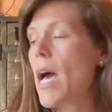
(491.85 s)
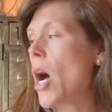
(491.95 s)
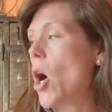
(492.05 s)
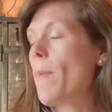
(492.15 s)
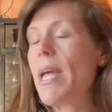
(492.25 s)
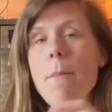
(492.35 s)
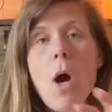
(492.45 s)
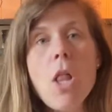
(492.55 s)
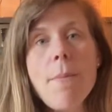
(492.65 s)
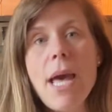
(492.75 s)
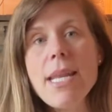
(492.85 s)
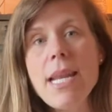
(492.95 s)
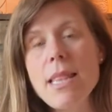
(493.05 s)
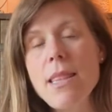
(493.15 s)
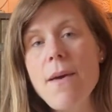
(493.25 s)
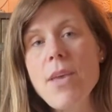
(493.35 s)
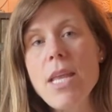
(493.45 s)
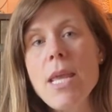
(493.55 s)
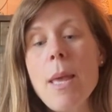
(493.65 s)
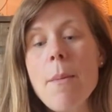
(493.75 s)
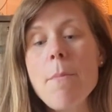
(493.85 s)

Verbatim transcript: Um, and I'm all about it. I love it.